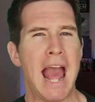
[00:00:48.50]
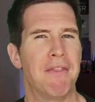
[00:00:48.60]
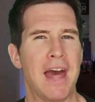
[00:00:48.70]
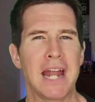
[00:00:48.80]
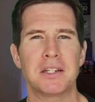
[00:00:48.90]

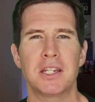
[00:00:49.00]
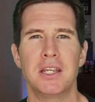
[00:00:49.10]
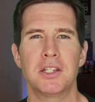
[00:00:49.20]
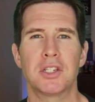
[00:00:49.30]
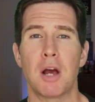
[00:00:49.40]
And that
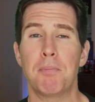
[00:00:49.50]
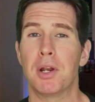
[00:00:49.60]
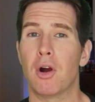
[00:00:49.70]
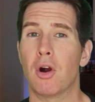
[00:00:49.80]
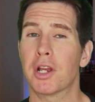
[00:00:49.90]
tees up
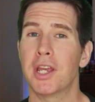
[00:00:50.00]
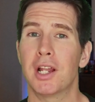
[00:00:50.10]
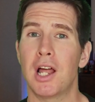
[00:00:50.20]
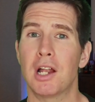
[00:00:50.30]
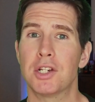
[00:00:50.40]
an
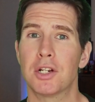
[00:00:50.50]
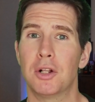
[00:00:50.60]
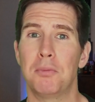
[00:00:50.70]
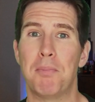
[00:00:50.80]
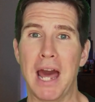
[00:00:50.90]

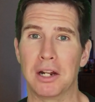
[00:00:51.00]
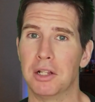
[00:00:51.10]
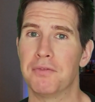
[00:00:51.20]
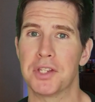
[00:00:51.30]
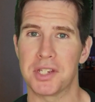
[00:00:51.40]
archaeological battle of the